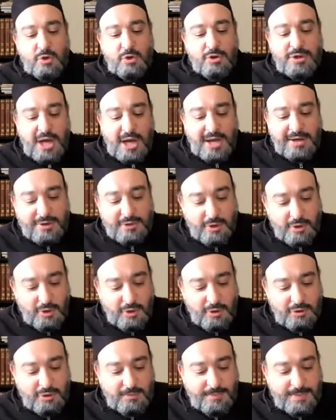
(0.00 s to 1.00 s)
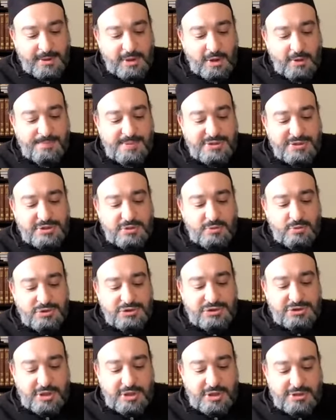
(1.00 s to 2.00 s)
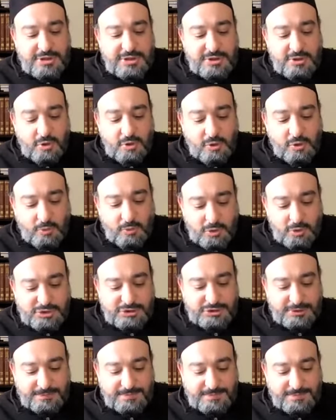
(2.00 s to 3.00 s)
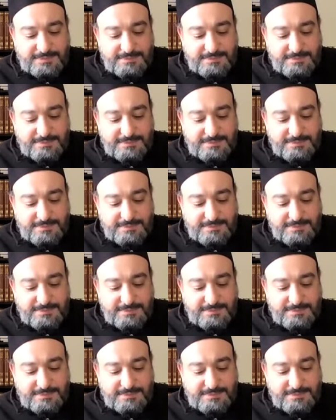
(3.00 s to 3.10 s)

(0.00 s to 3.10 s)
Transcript: are not an earner but are busy with studying or worship